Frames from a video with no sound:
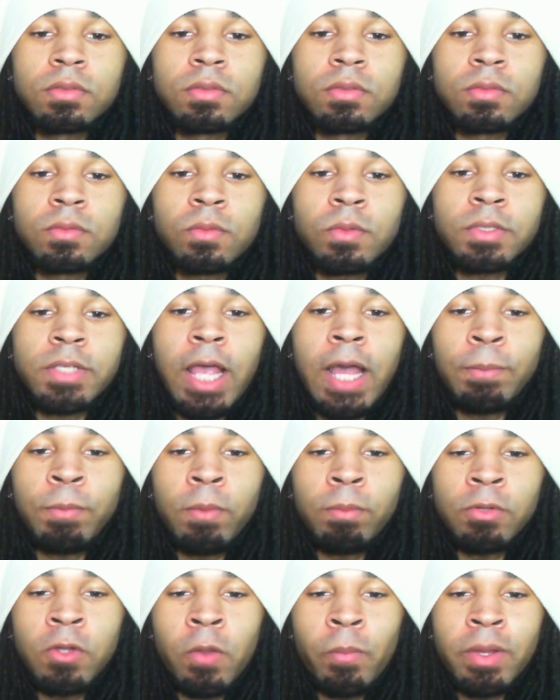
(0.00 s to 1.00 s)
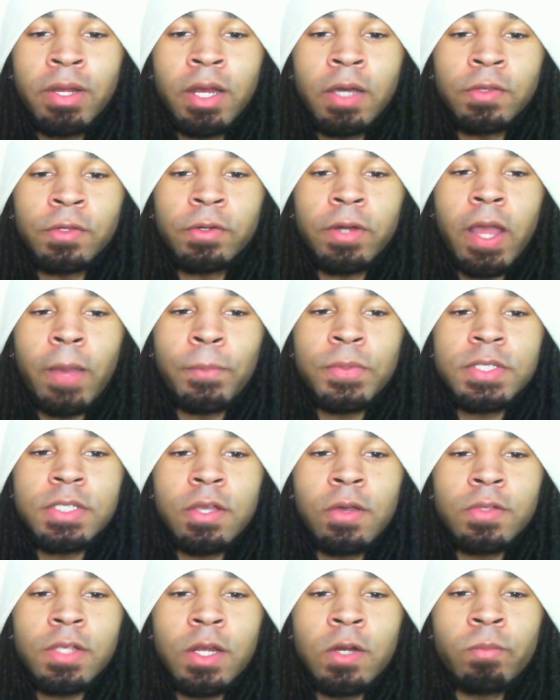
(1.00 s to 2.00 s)
Was Apple Bloom in other
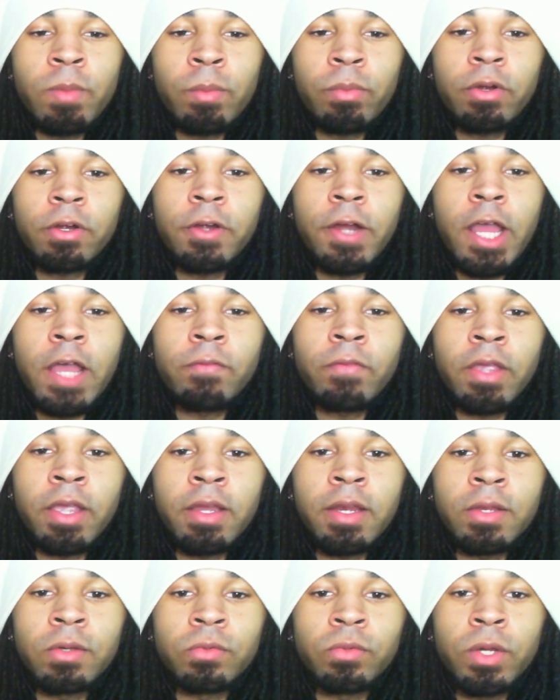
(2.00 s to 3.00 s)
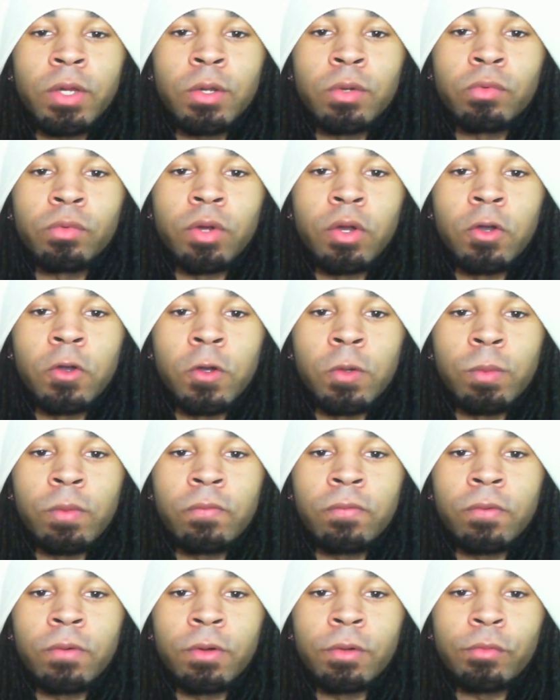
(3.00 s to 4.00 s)
episodes? I don't remember her having any real role
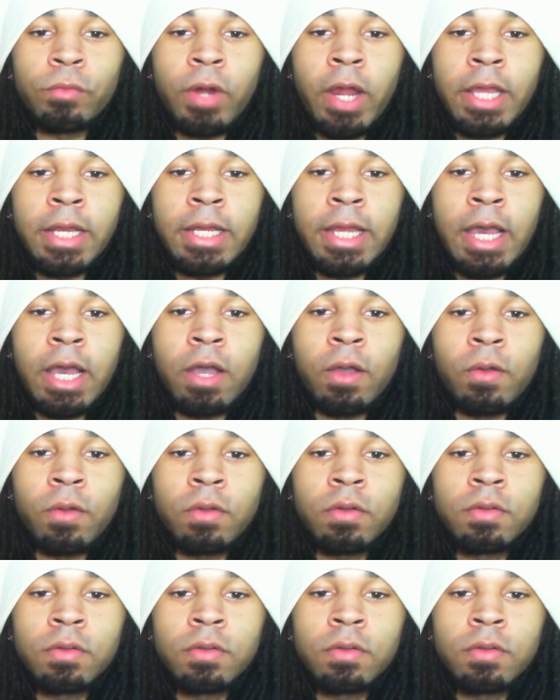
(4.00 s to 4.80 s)
before right now.